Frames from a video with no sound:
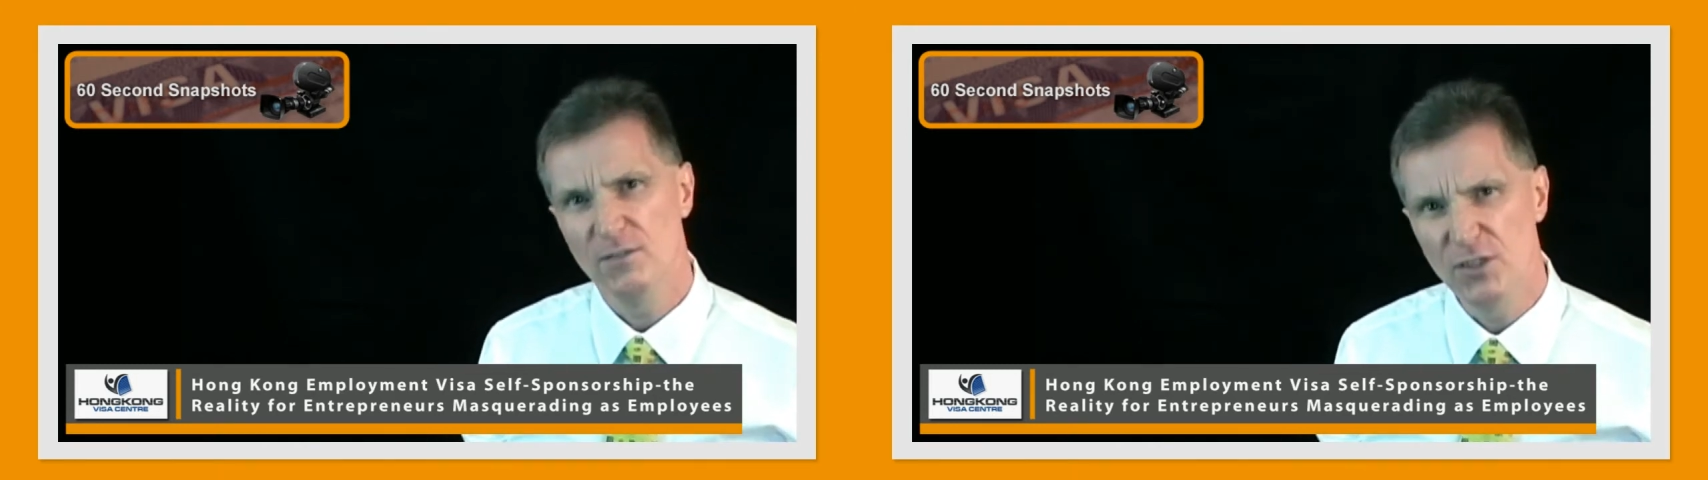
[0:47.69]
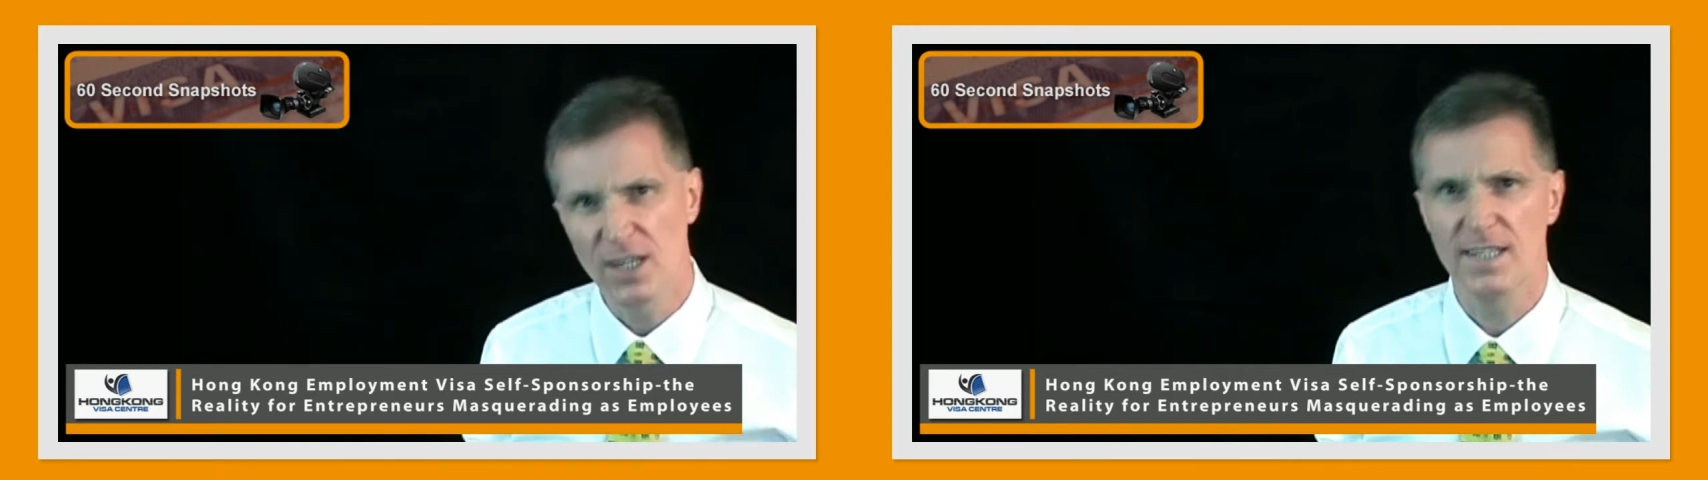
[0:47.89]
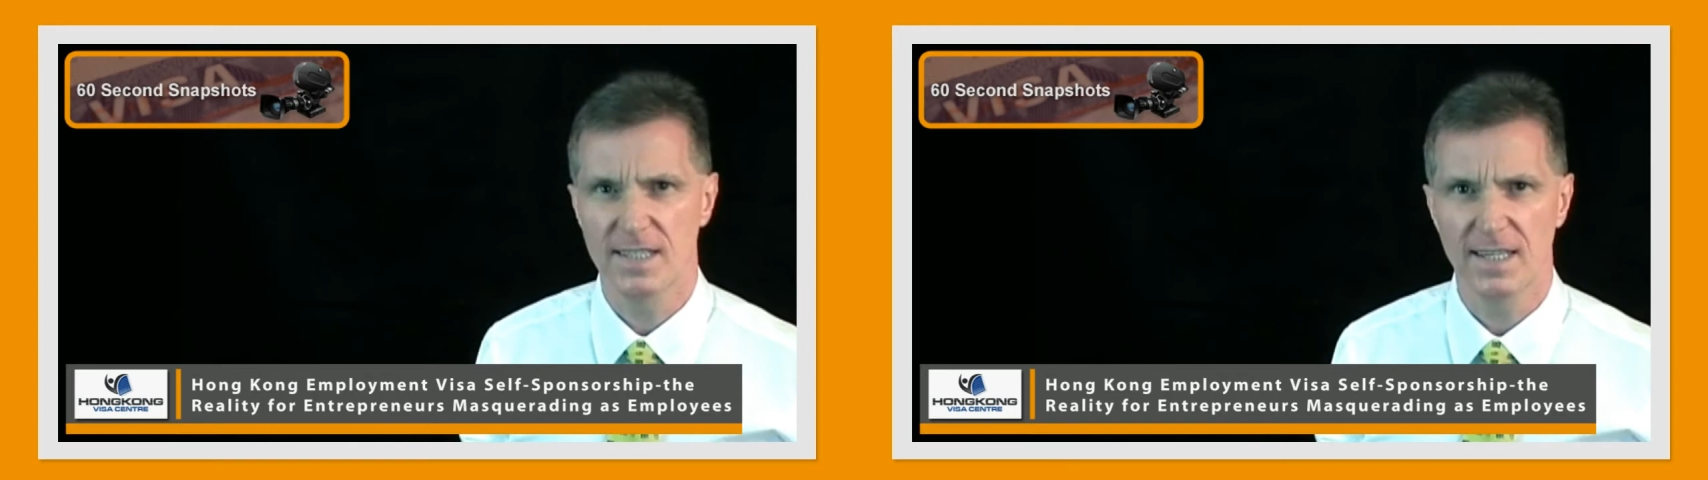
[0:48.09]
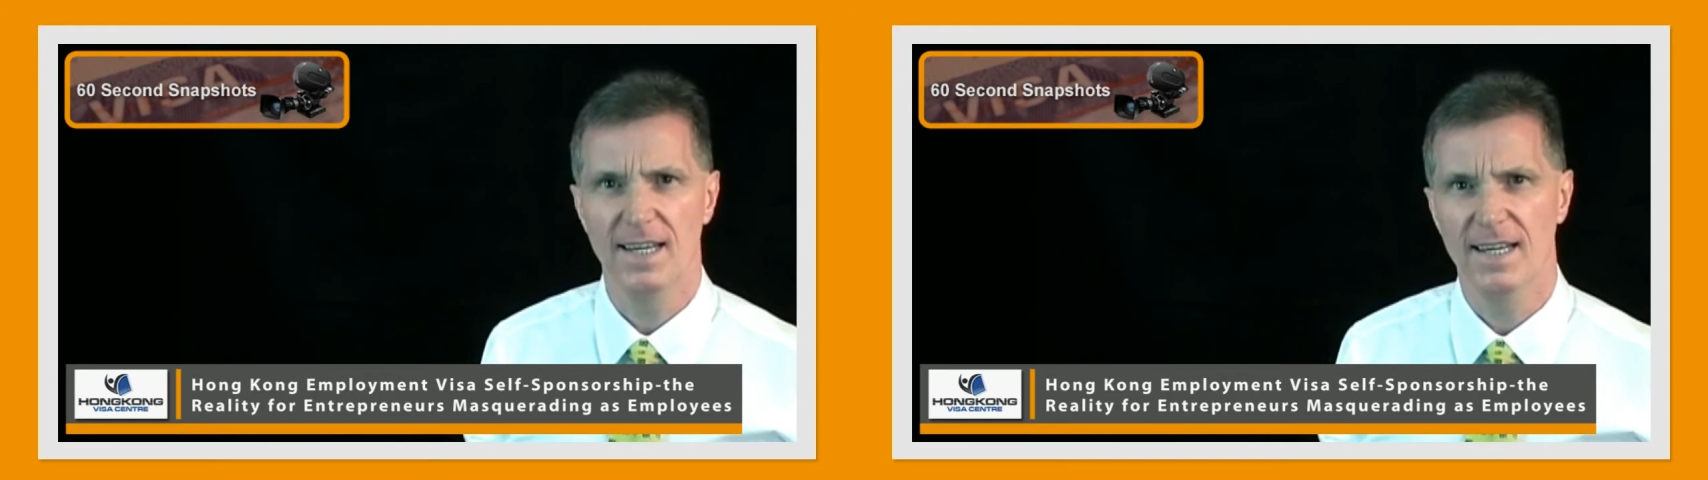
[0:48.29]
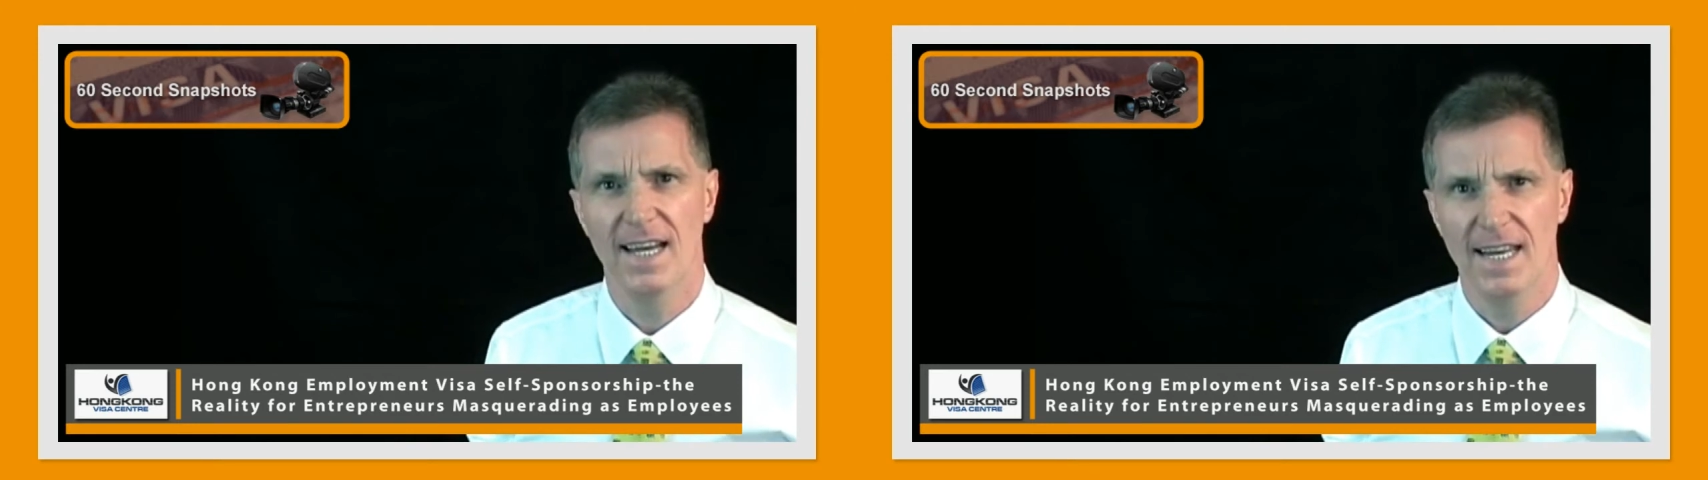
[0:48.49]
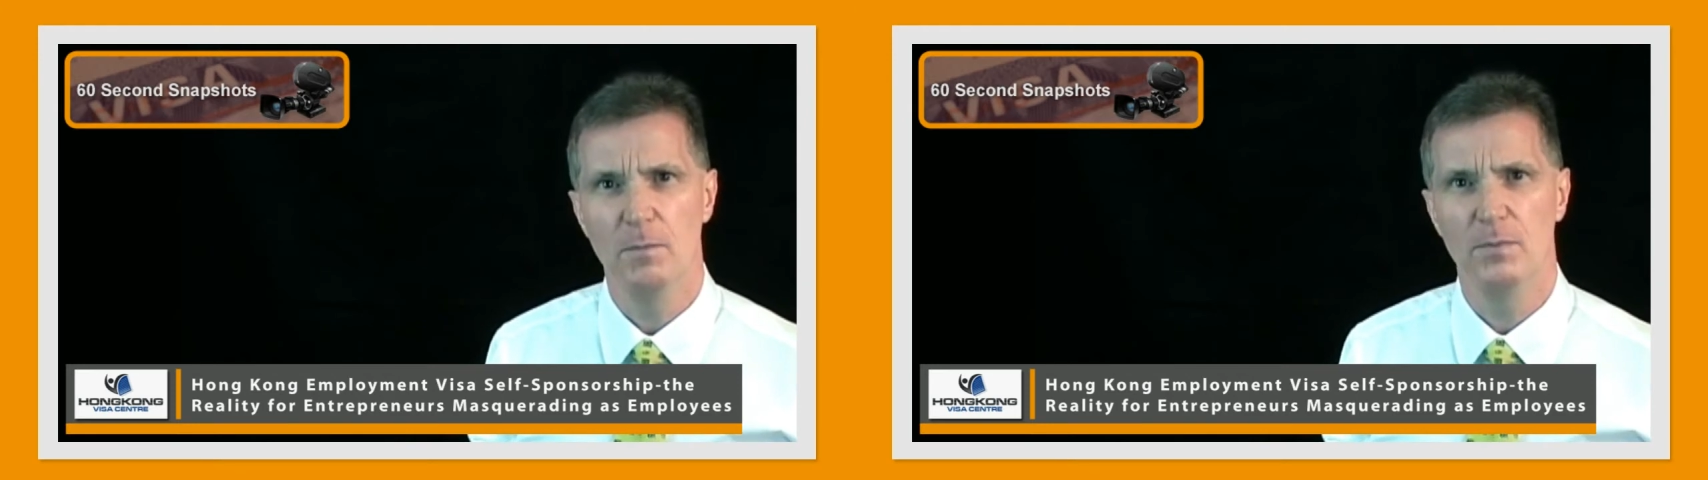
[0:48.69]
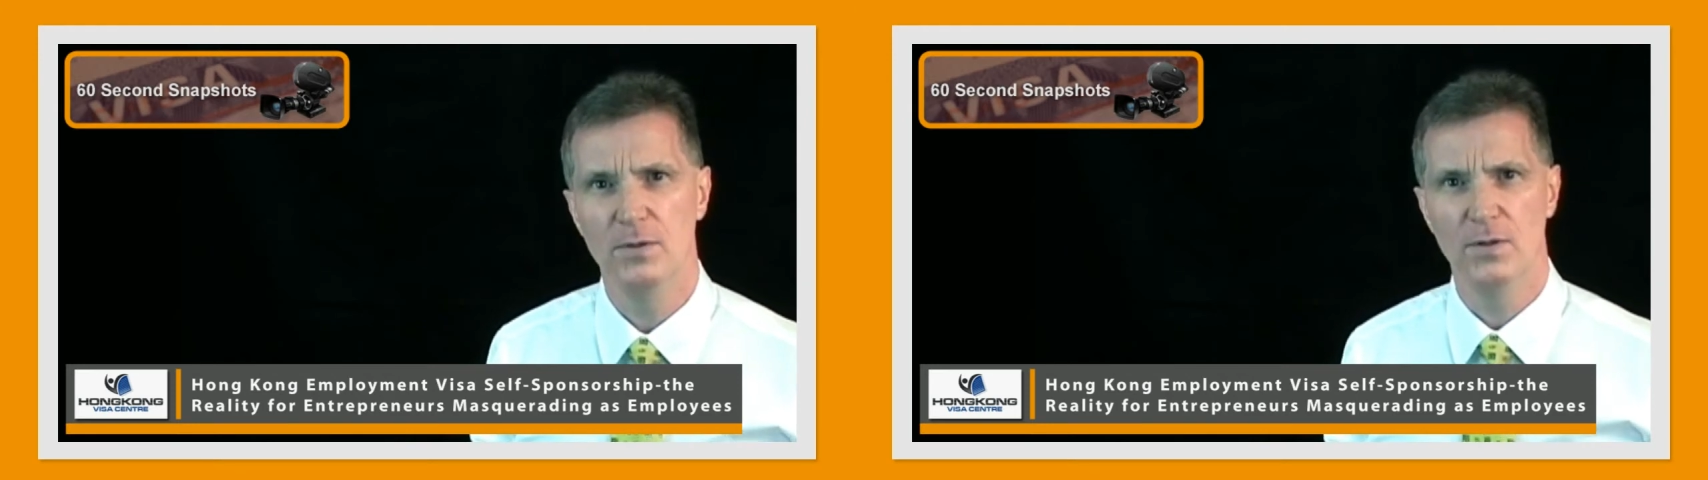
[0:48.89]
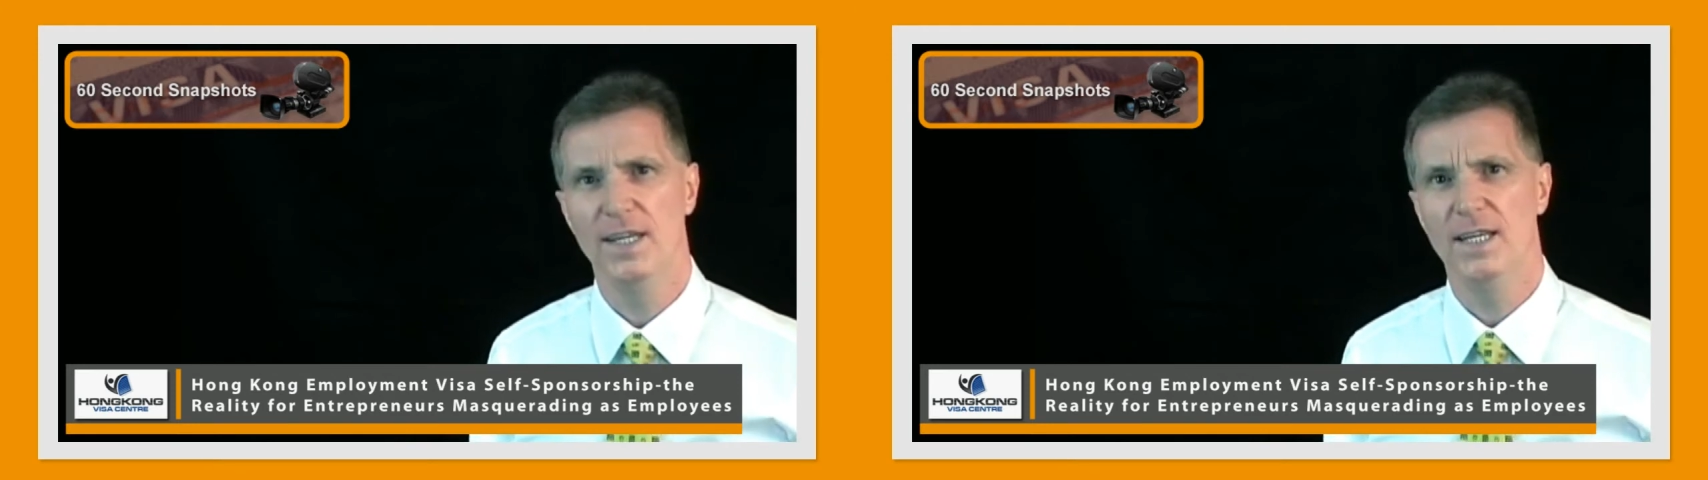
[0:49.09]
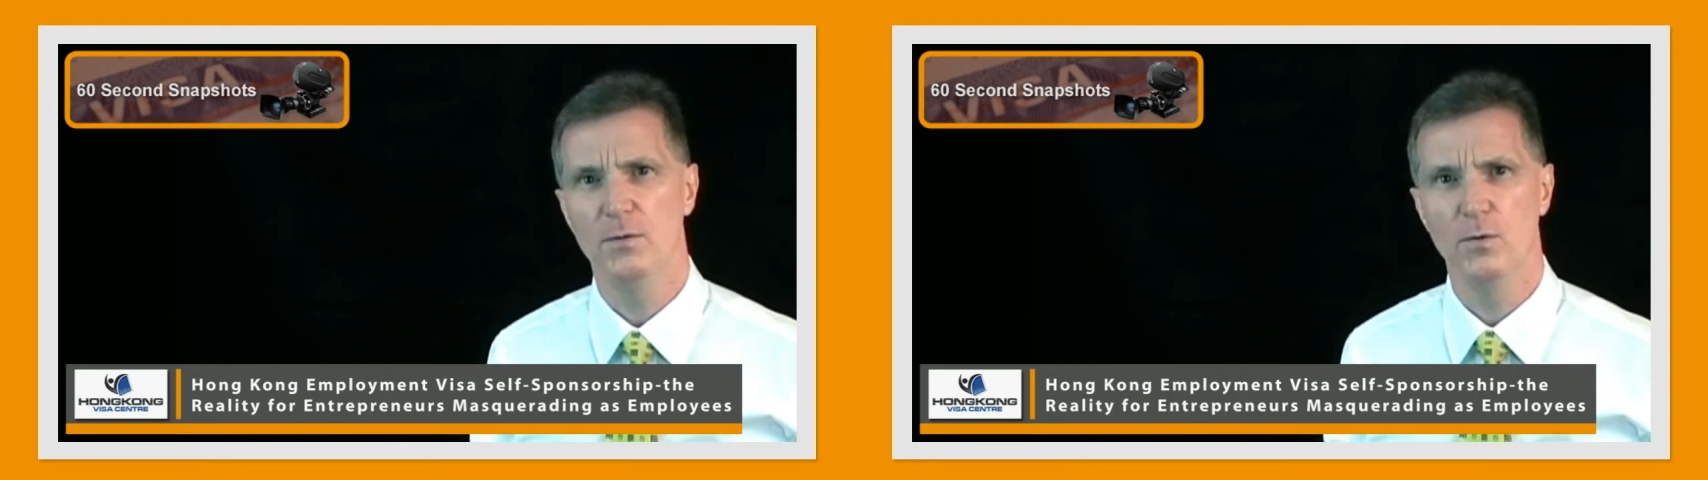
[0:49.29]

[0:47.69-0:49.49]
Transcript: just an employee